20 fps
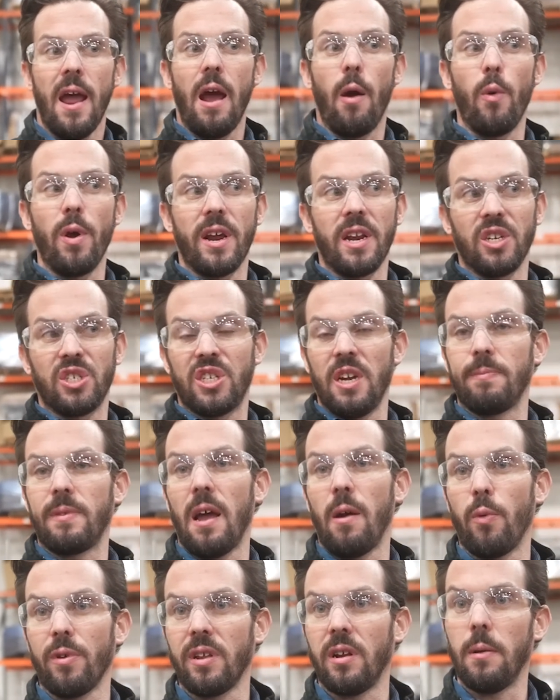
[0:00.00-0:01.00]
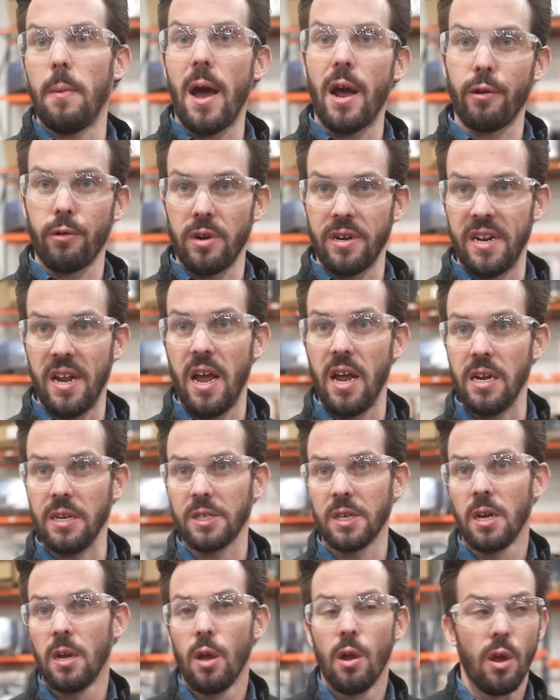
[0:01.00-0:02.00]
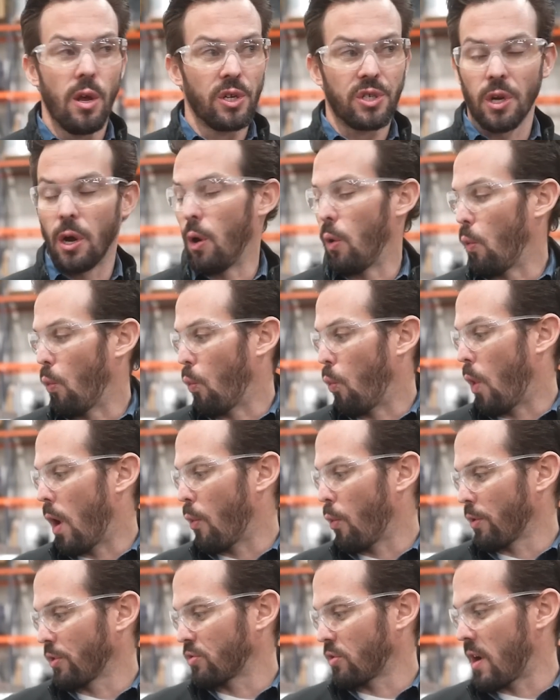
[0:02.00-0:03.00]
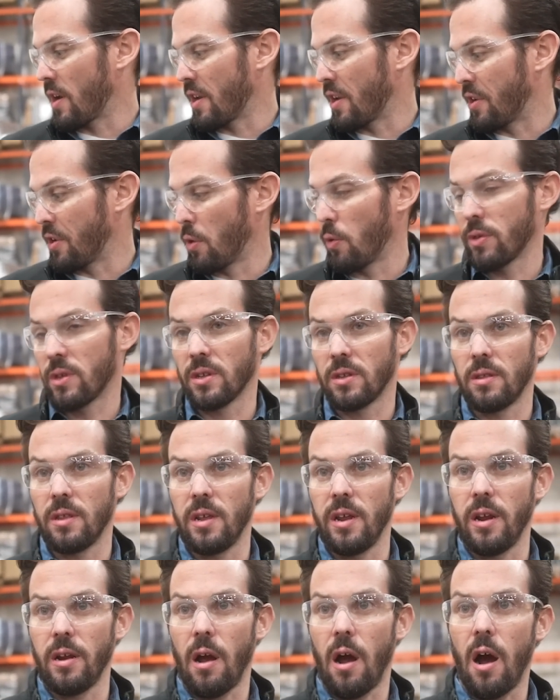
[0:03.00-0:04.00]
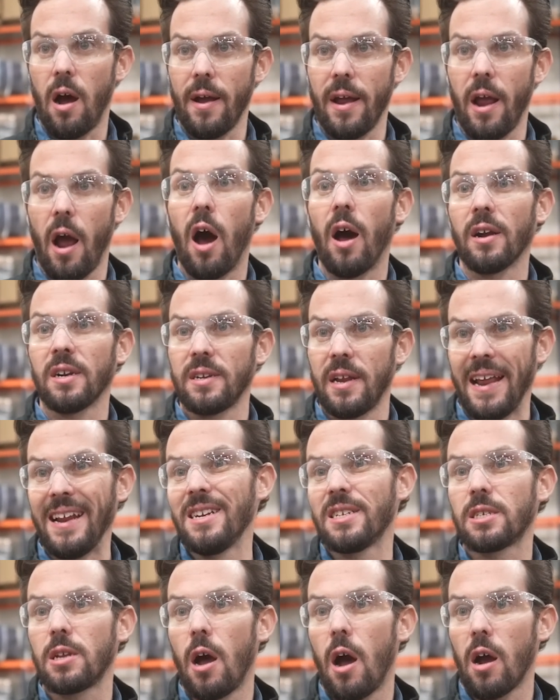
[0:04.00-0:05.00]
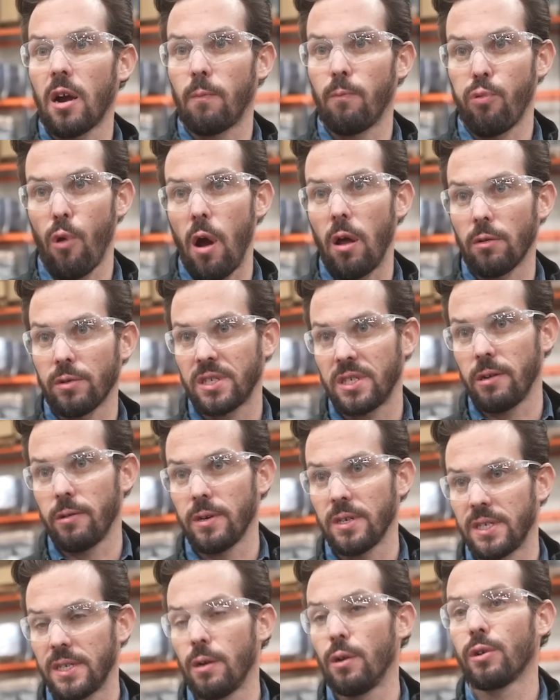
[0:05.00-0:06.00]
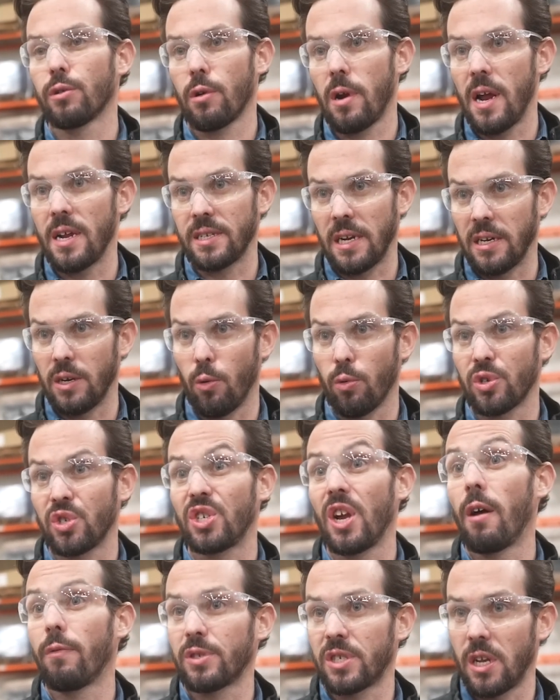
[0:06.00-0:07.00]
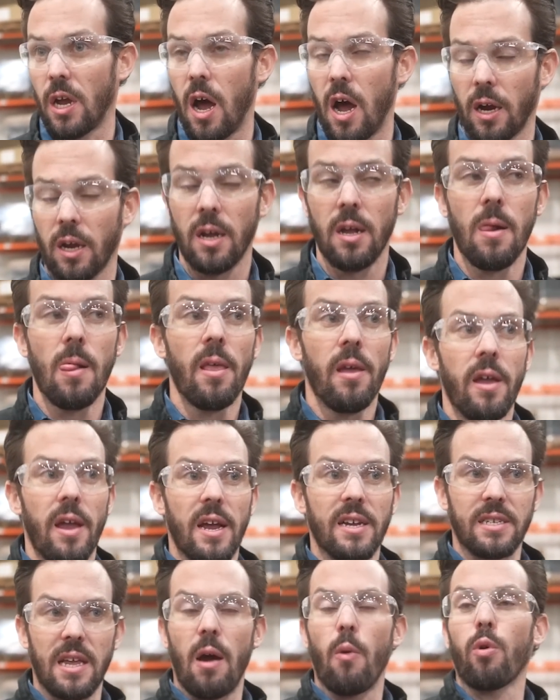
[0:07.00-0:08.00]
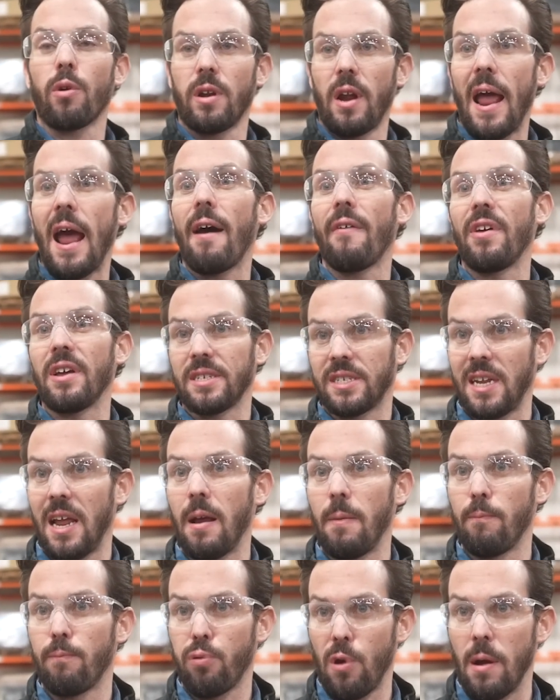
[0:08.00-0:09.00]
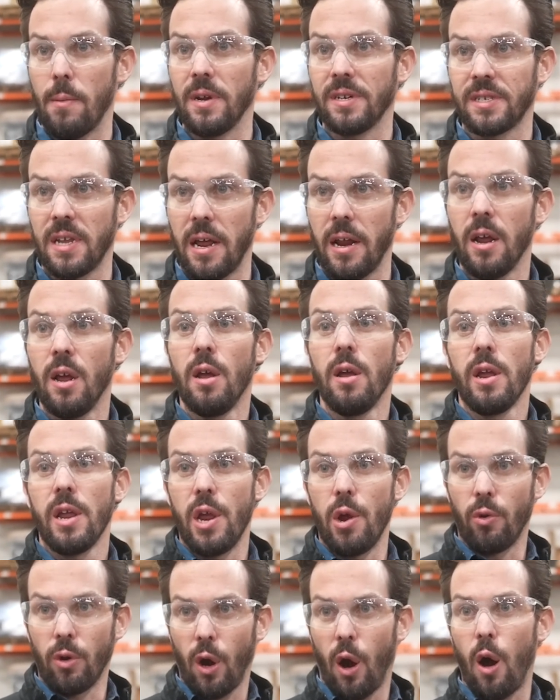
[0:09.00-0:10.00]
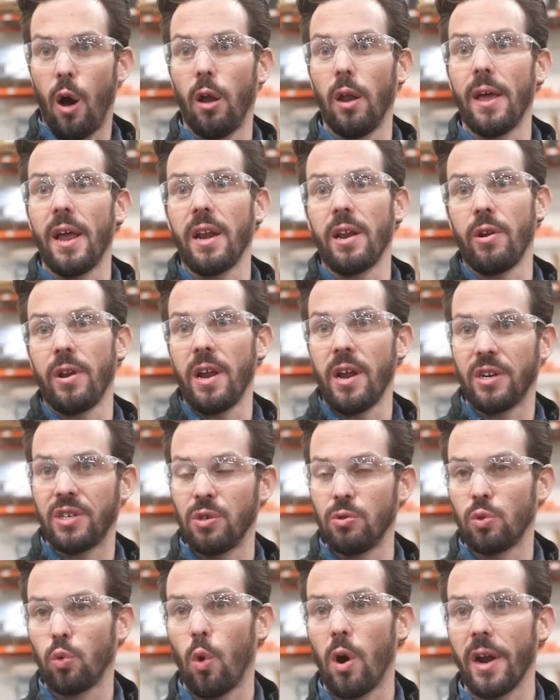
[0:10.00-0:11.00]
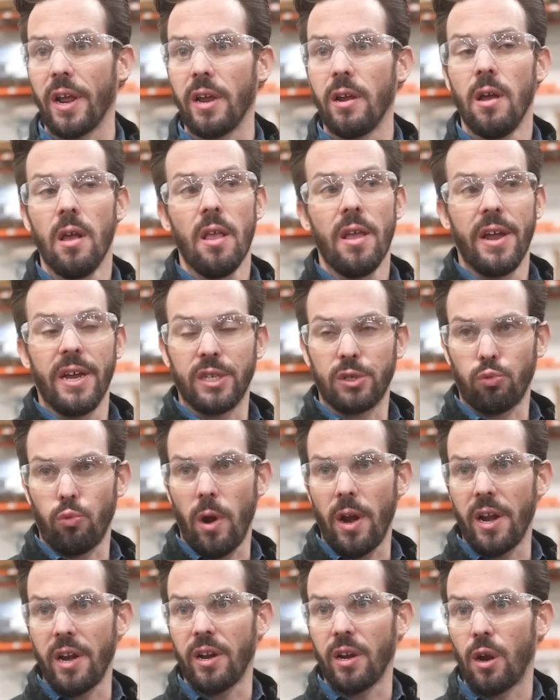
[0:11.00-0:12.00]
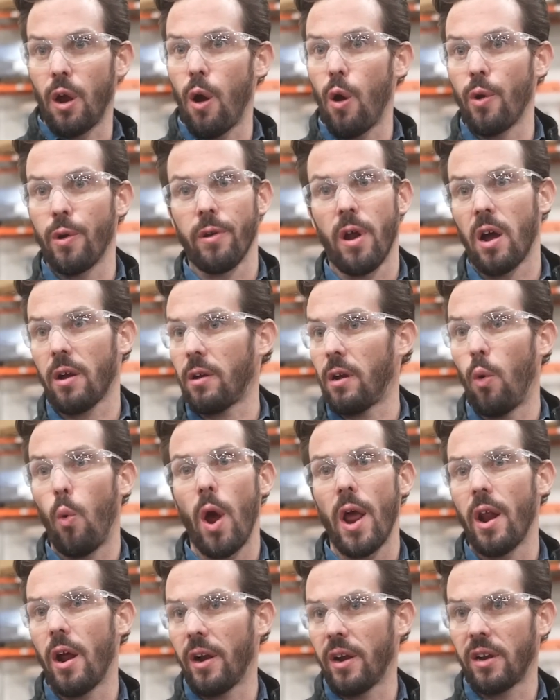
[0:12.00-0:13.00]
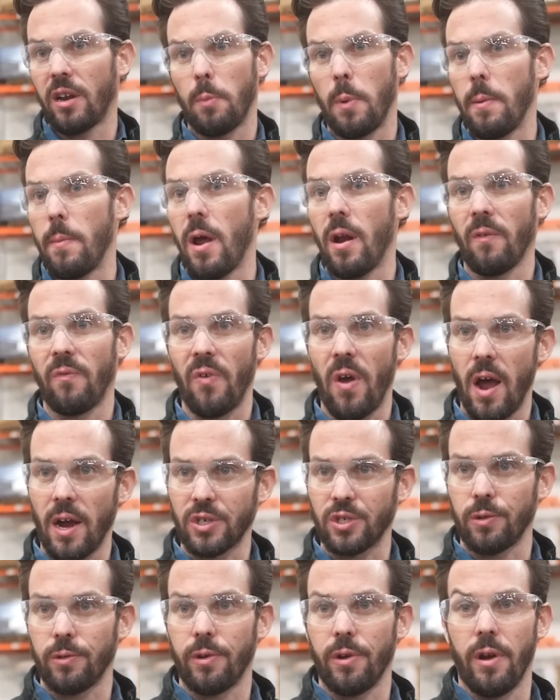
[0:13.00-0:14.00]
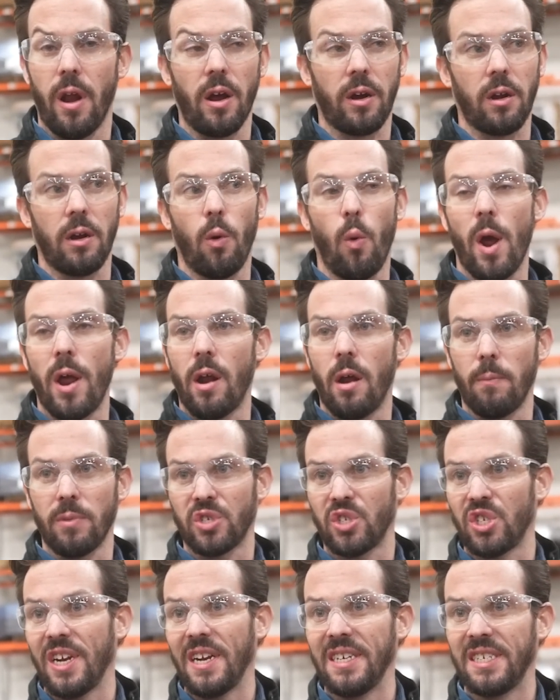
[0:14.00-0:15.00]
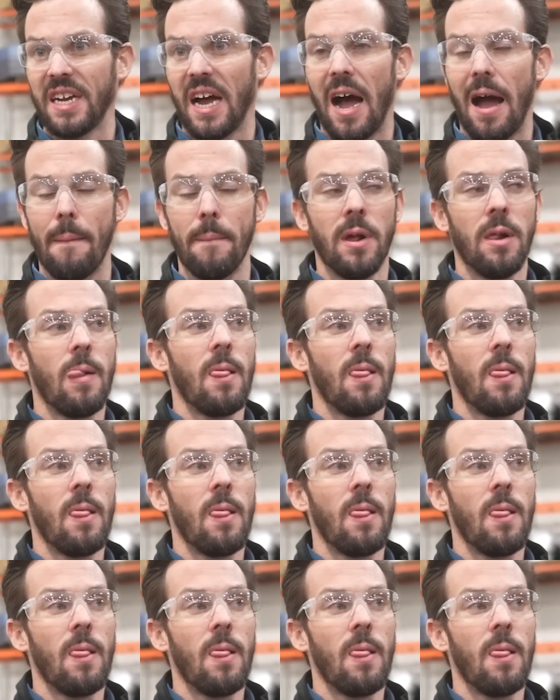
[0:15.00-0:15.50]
And we can ship that within a matter of days. So what we're trying to do with the in-stock Brawler series cylinder heads or shelf stock is that we're going to have that same premise that you can call in, you need a 220, it's ready to go, you're not going to wait on it to be manufactured, you're not going to wait on machine time.